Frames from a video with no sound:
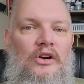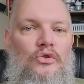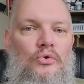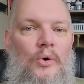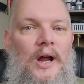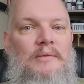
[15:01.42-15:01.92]
a
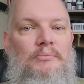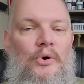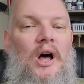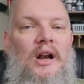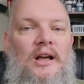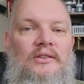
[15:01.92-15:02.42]
great
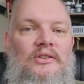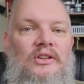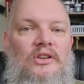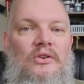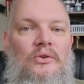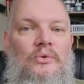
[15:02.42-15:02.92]
product to
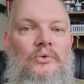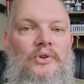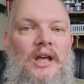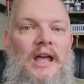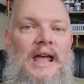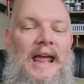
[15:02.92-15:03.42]
use,
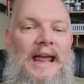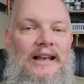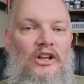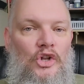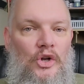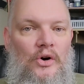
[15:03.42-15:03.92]

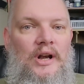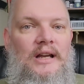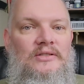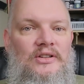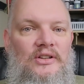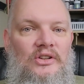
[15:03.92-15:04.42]
and
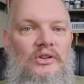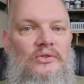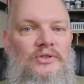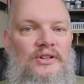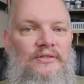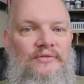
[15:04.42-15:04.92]
learning to
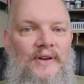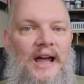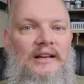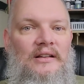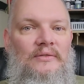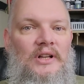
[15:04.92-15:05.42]
use it
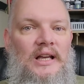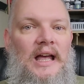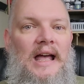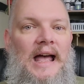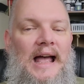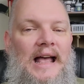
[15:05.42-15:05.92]
effectively
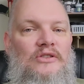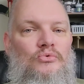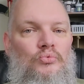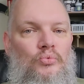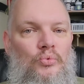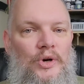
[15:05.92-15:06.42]
has
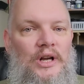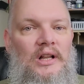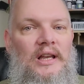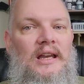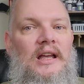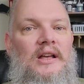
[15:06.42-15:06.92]

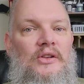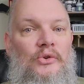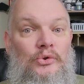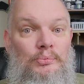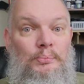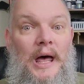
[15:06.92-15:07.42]
really
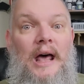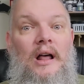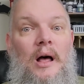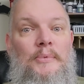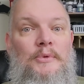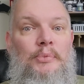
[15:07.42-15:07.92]
sped
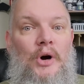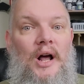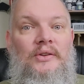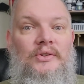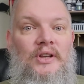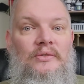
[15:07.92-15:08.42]
up the
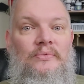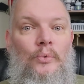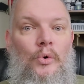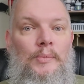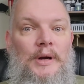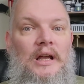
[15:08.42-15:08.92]
process
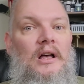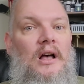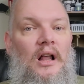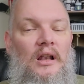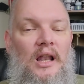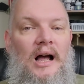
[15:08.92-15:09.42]
for me,
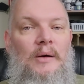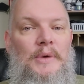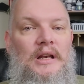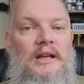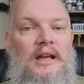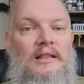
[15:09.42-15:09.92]
allowed
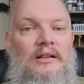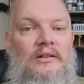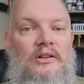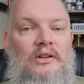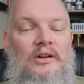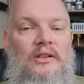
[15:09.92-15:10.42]
me to get the
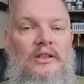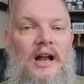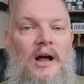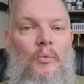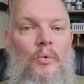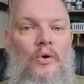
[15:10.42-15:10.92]
look that
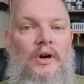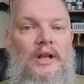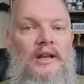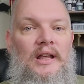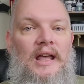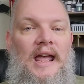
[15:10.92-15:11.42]
I
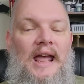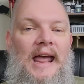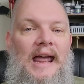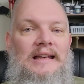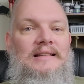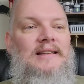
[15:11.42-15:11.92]
wanted,
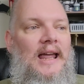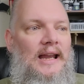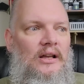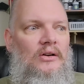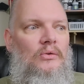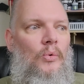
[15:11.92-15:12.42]
and
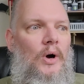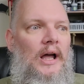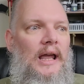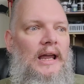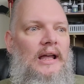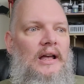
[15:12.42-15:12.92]
taken
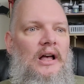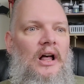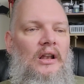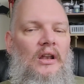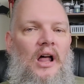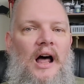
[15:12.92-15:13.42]
away
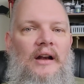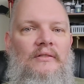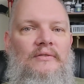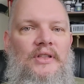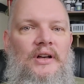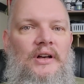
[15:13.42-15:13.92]
a lot
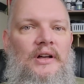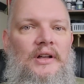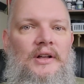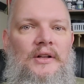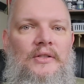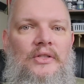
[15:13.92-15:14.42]
of the,
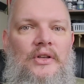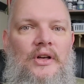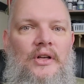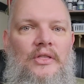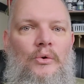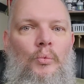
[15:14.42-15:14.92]

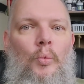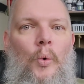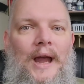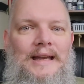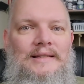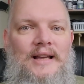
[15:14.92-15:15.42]
the, the
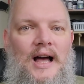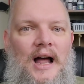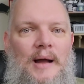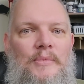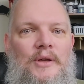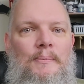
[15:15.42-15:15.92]
wait
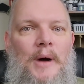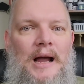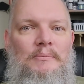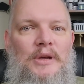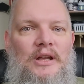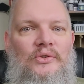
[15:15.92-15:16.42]
time that
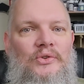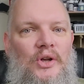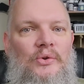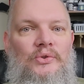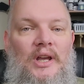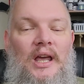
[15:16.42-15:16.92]
might be
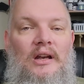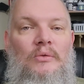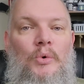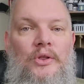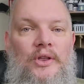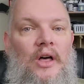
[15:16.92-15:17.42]
associated
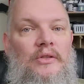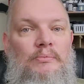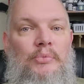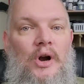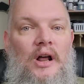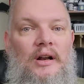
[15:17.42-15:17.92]
with other
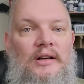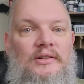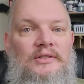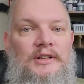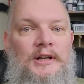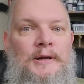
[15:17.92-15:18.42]

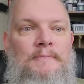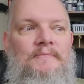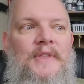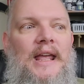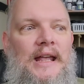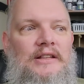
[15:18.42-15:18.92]
products.
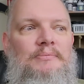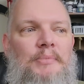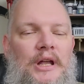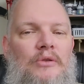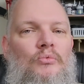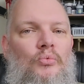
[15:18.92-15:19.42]
It's
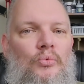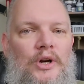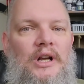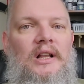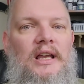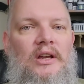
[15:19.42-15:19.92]
been
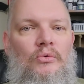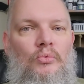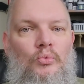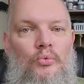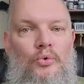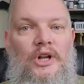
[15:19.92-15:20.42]
really,
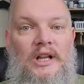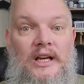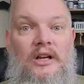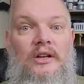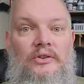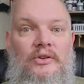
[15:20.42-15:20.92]
really
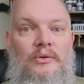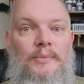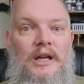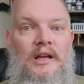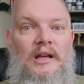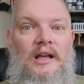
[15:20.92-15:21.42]
good to
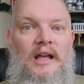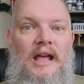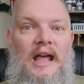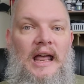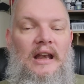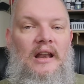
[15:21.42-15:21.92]
me.
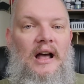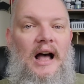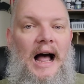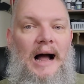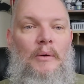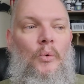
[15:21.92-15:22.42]
And
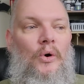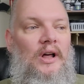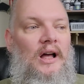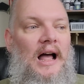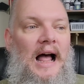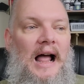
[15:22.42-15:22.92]
I
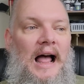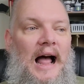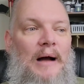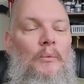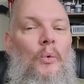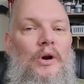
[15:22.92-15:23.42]
wanna,
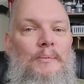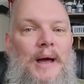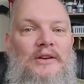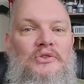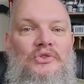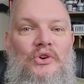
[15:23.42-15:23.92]
I wanna
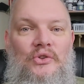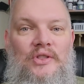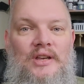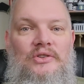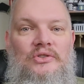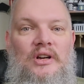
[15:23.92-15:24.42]
make sure
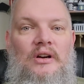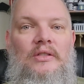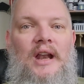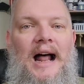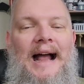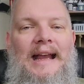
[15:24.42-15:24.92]
this year
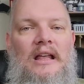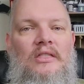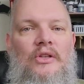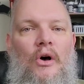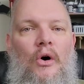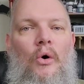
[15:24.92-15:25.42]
that I
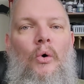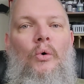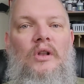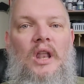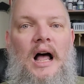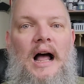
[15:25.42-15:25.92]
get the
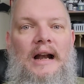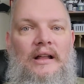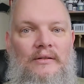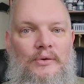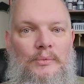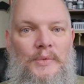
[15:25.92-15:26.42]
whole line
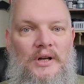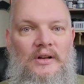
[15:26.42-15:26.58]
of them